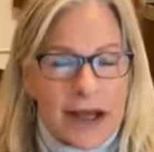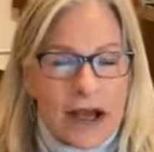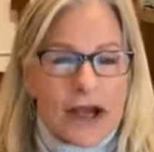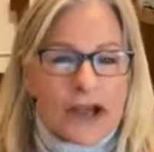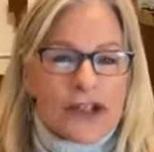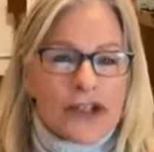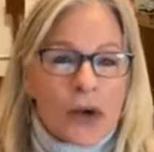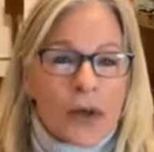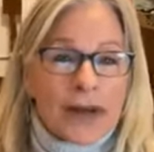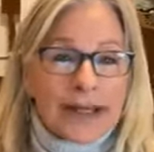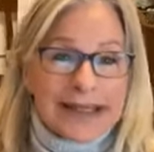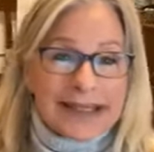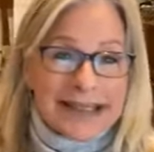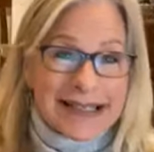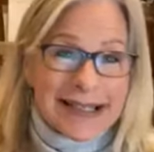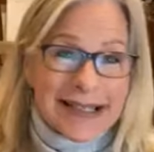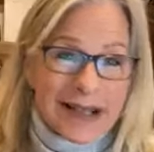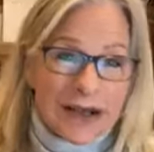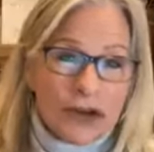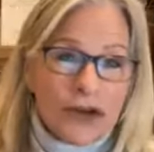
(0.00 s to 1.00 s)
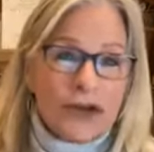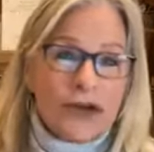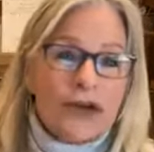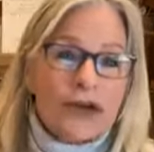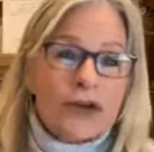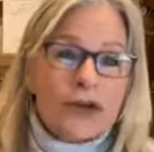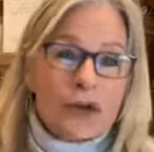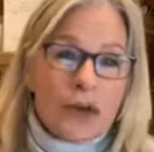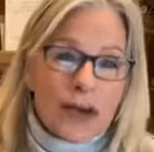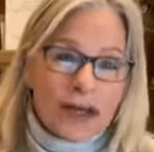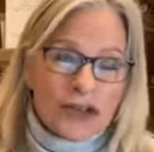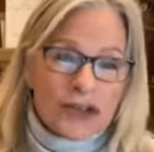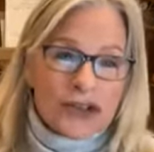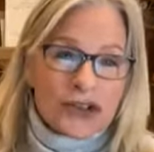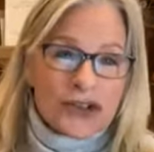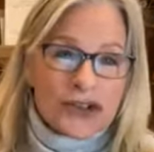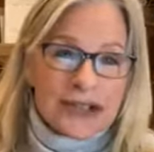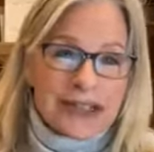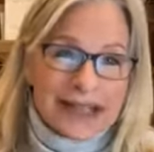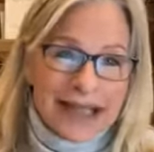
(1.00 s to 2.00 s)
So, until you raise
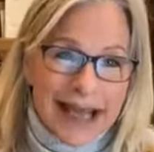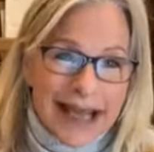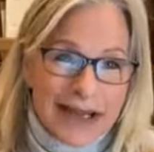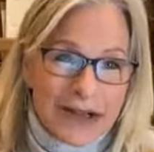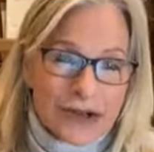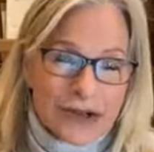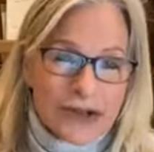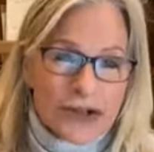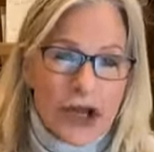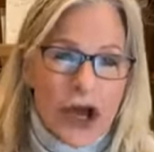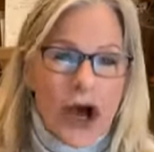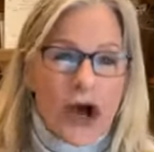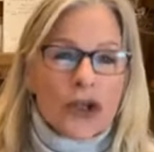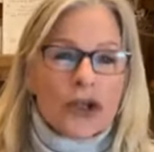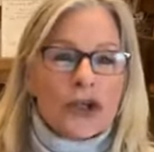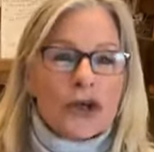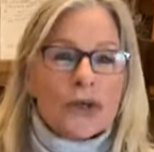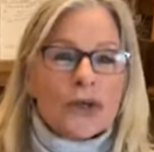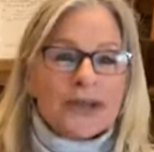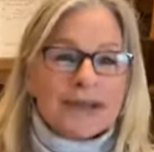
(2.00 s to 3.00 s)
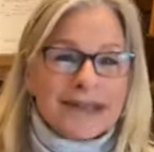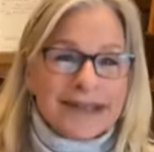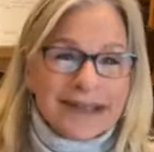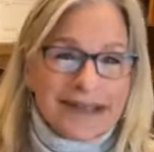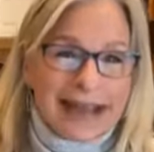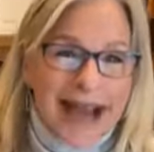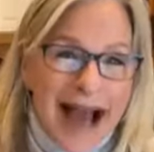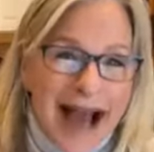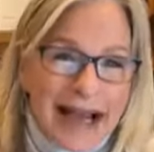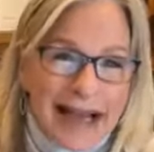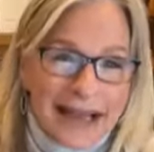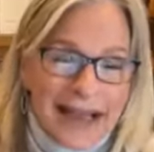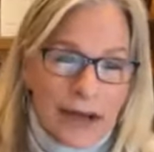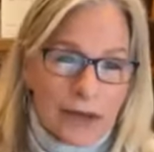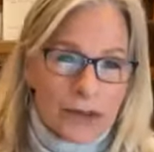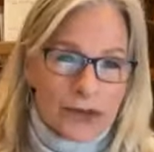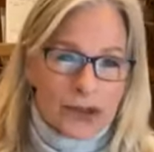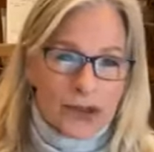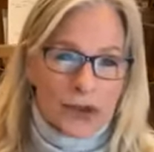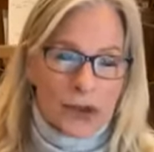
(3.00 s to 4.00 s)
your standards, you will not get
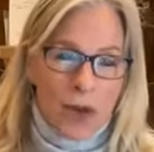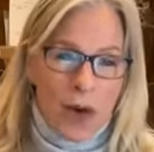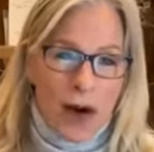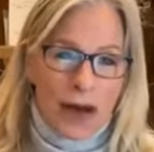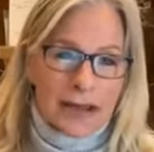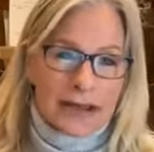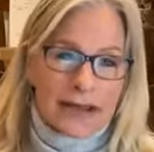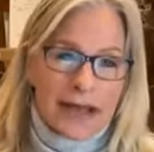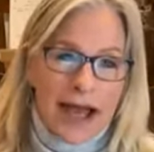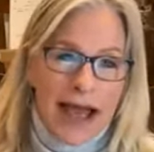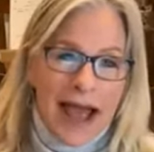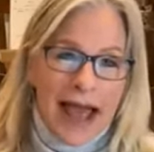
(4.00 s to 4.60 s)
what you want.